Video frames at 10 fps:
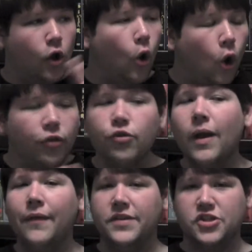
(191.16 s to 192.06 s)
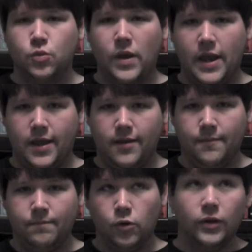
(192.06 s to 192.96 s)
All throughout this week,
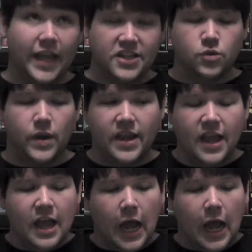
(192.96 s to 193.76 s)
or last week,